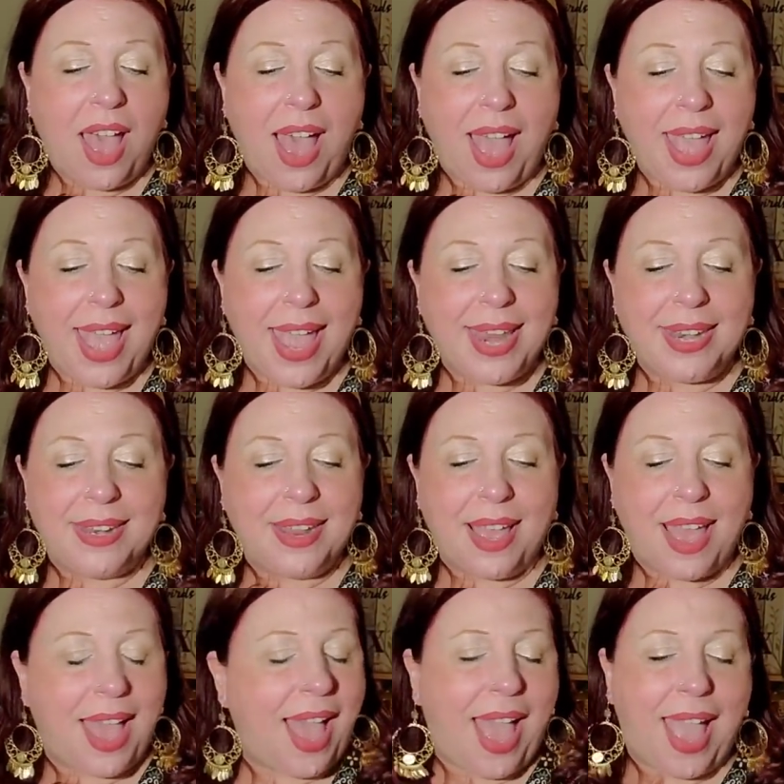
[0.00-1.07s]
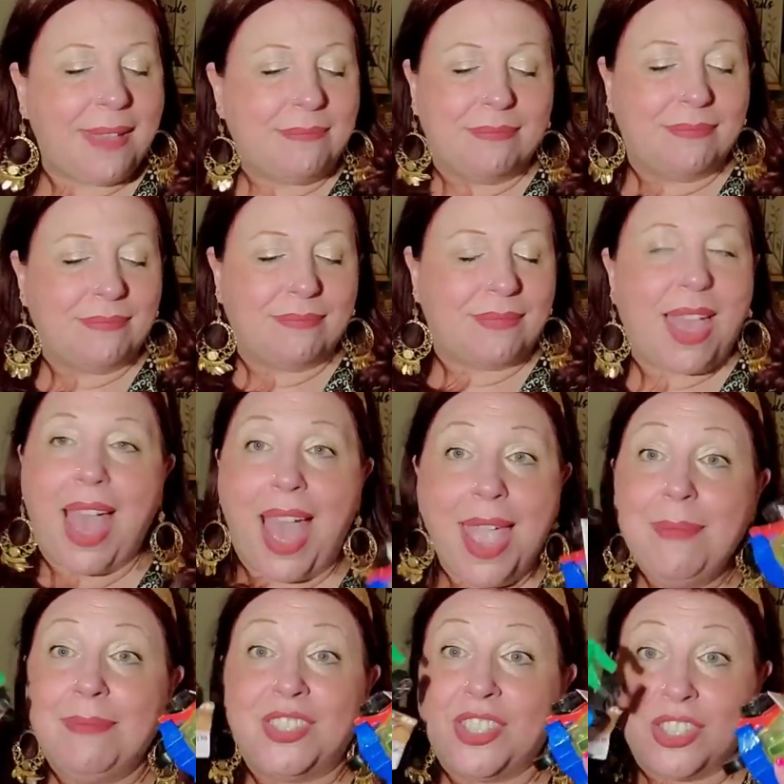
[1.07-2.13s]
I, and I'm
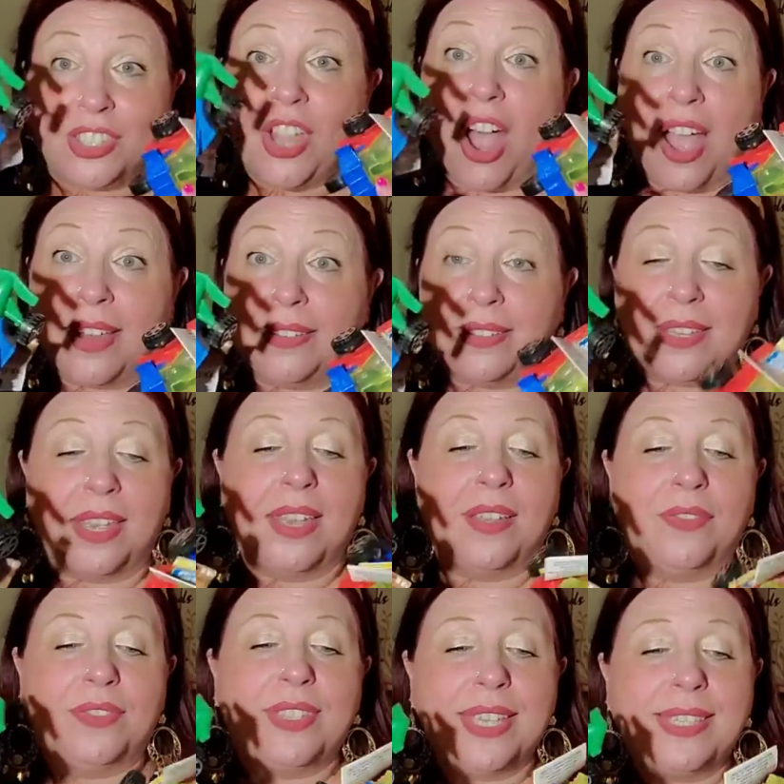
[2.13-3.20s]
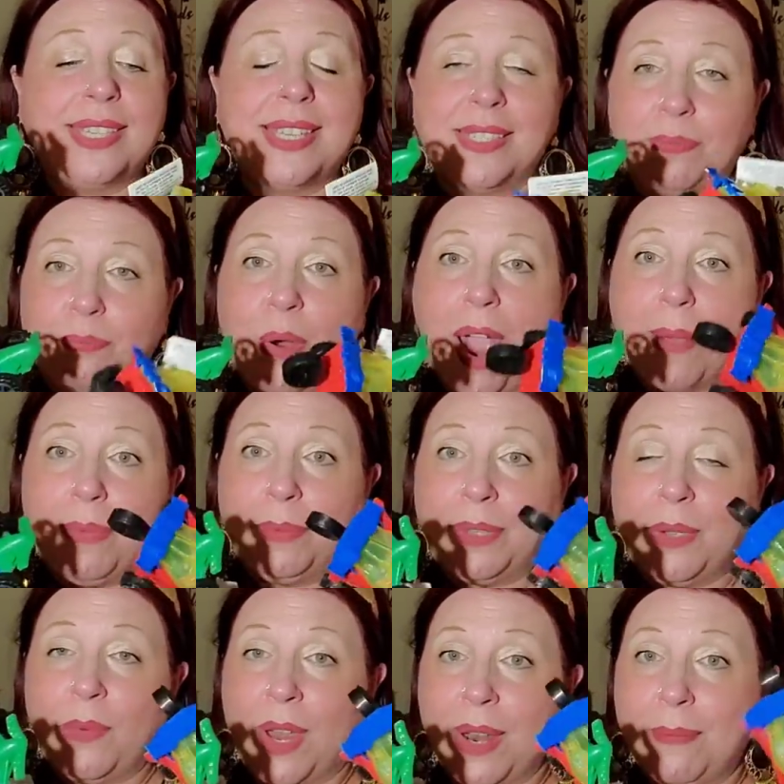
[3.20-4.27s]
I'm stunned this is
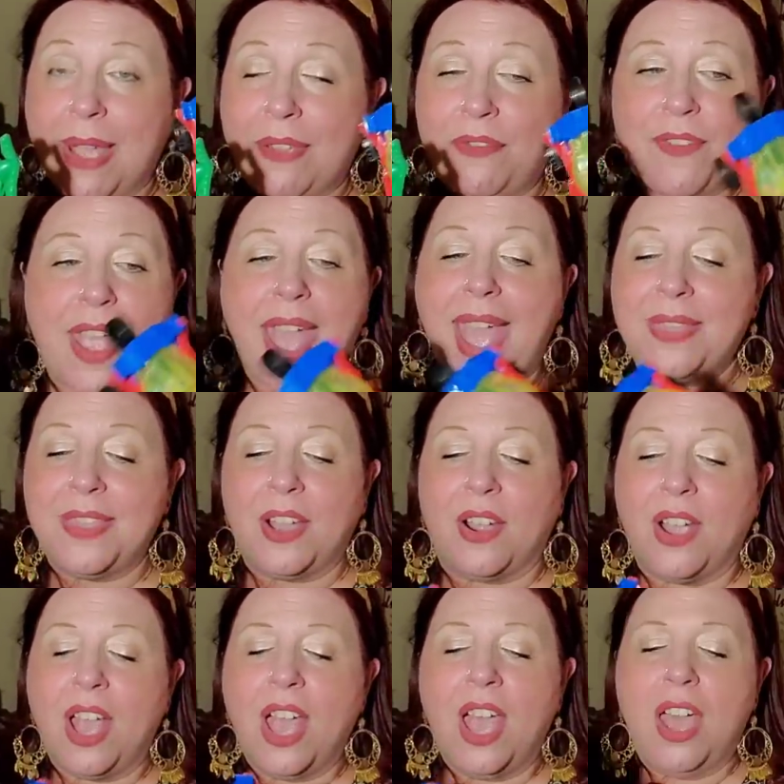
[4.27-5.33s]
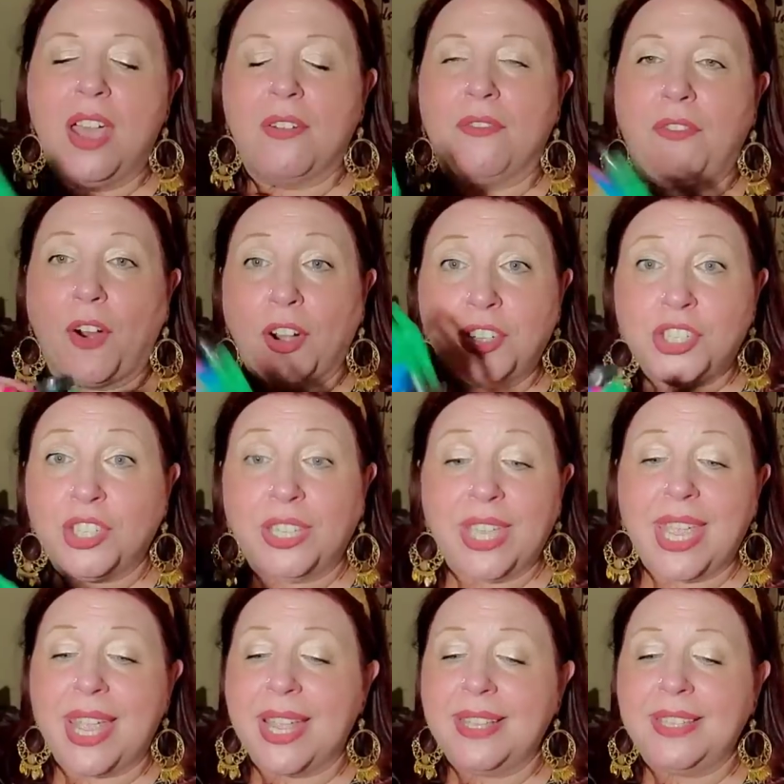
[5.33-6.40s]
probably one of my fa- and they're
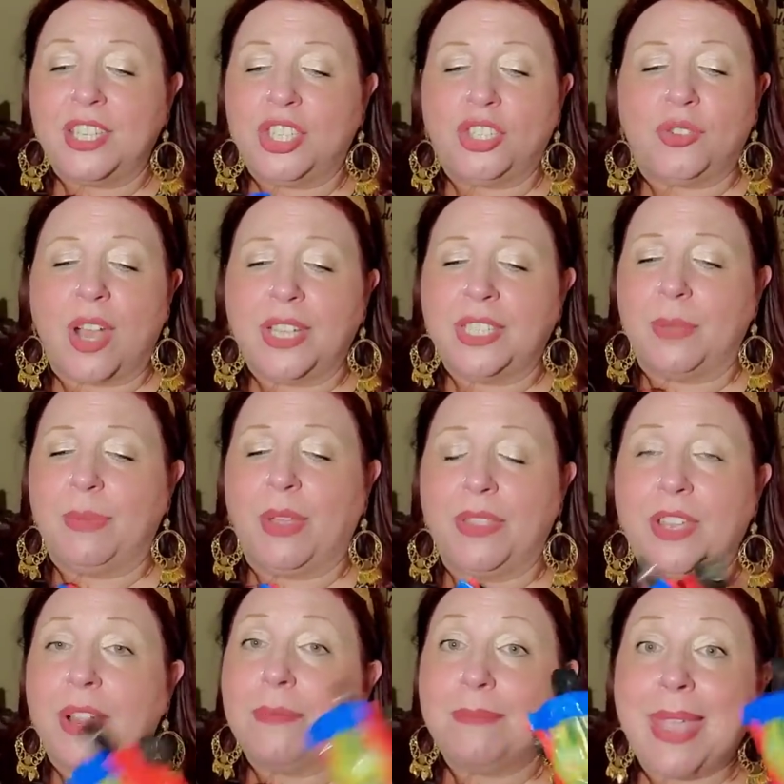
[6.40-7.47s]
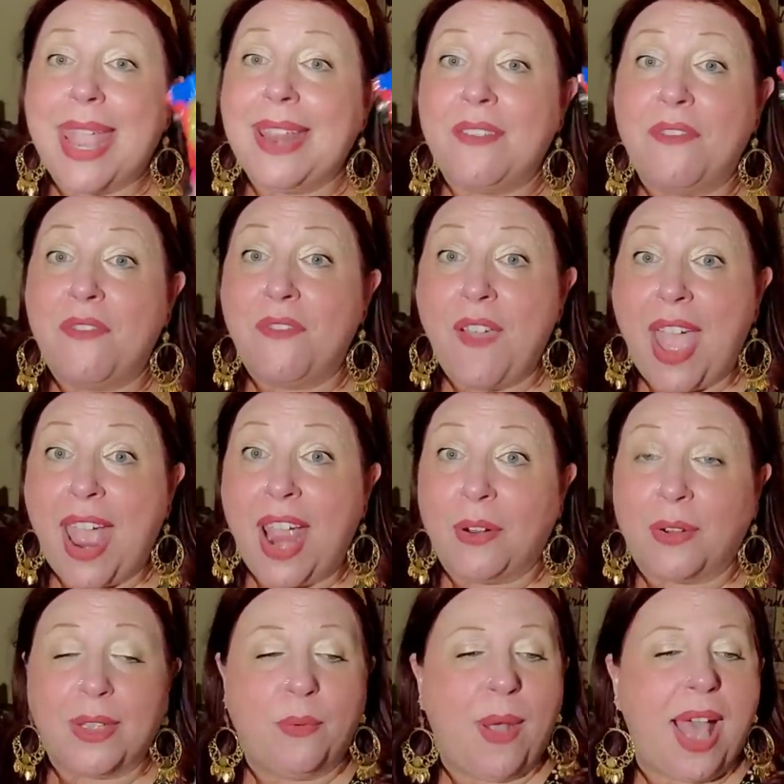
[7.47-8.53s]
virtually indestructible. They're made
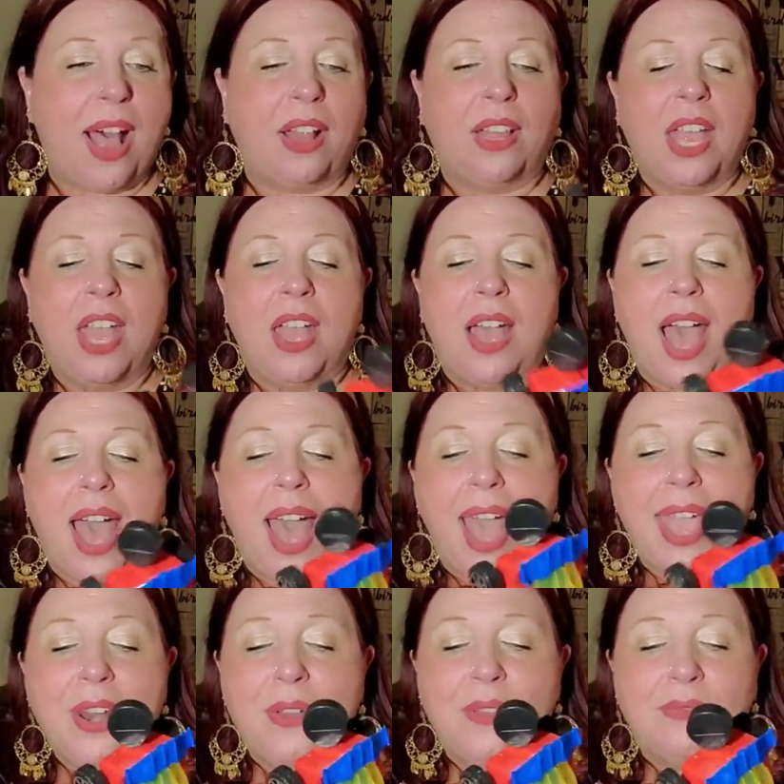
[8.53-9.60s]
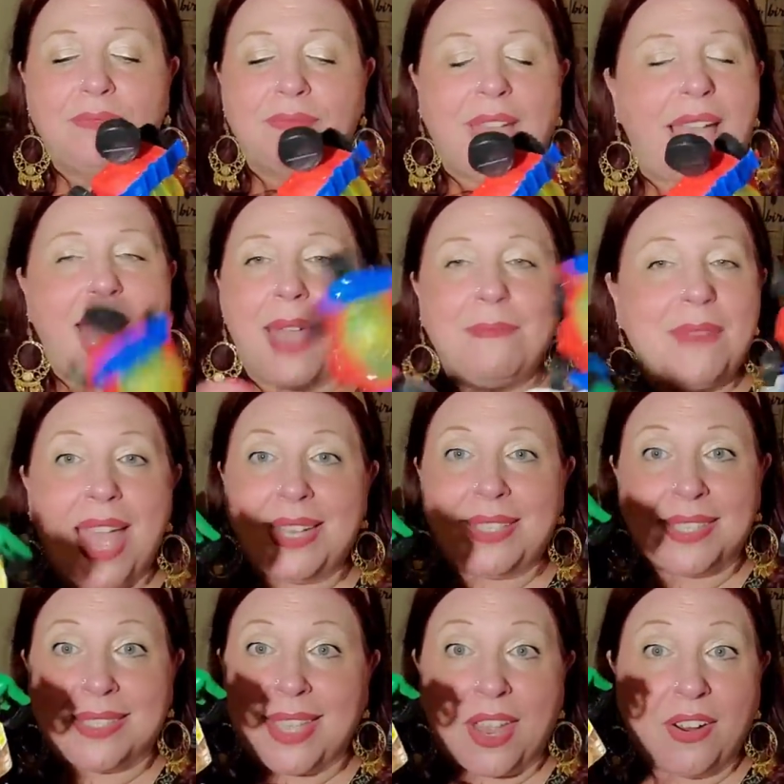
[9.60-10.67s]
very well. I don't I'm not
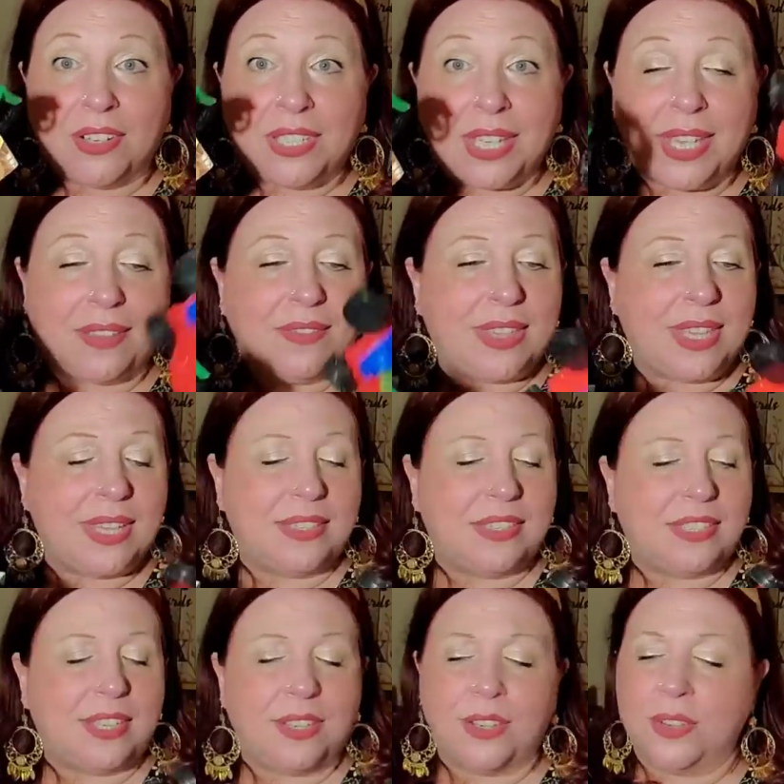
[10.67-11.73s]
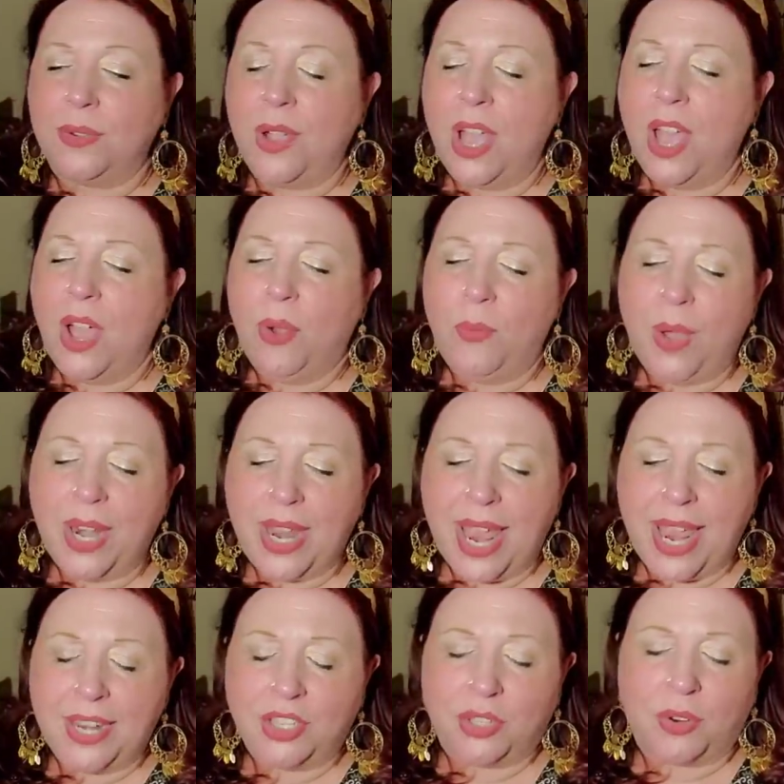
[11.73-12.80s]
scared to give these to what
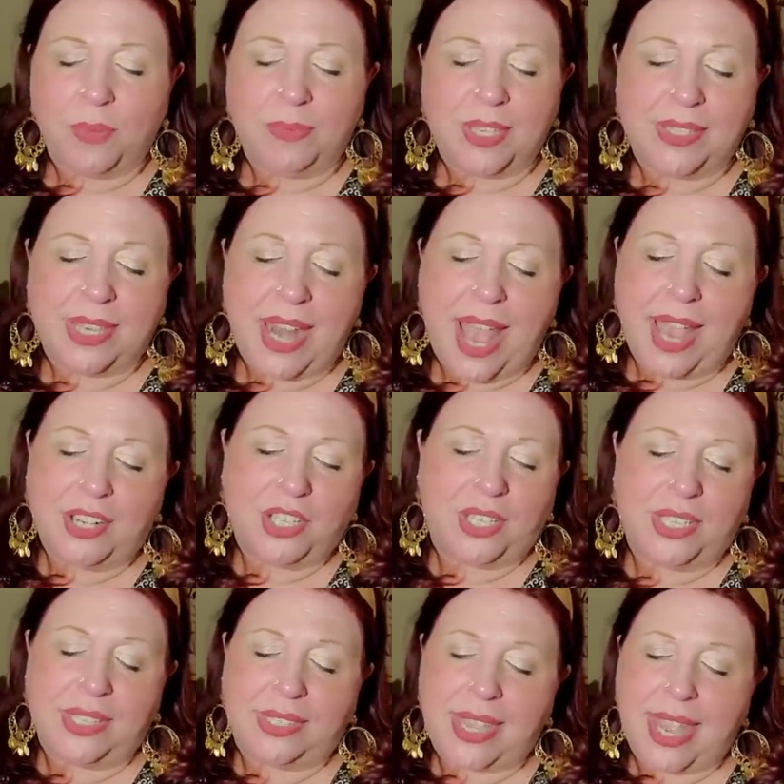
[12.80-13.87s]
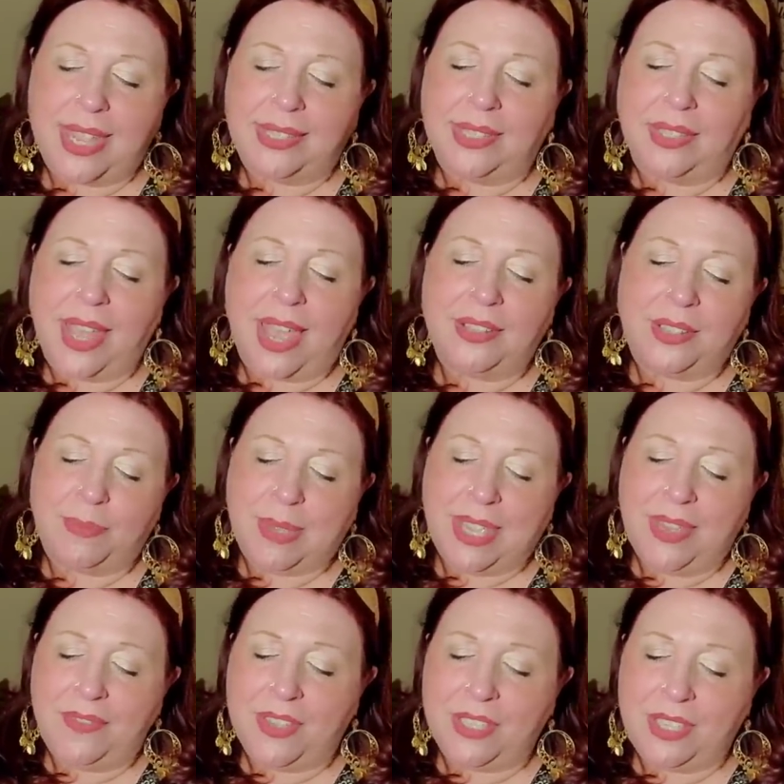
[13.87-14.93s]
age group does it actually say it's allowed to be
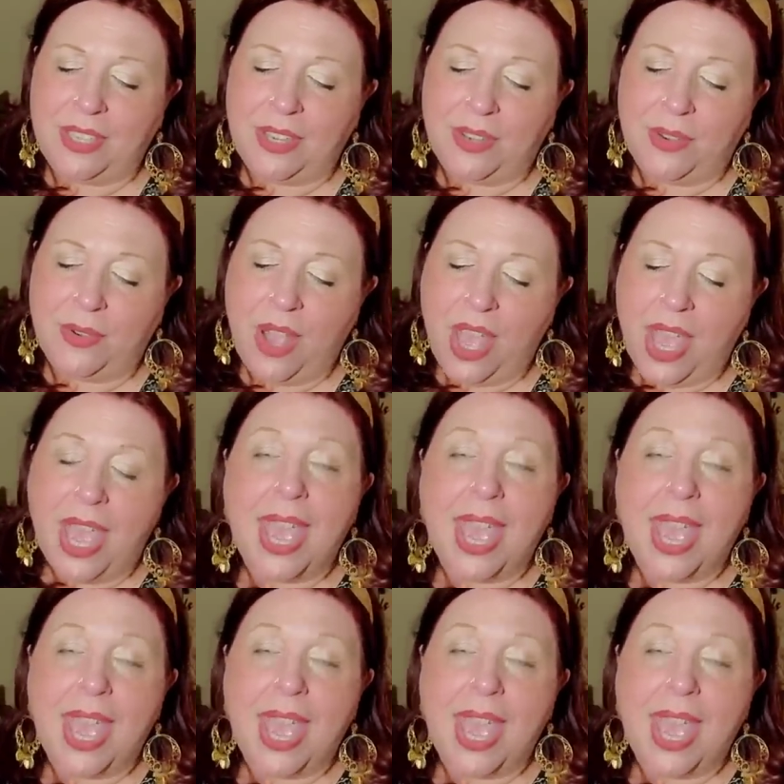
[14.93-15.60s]
given to?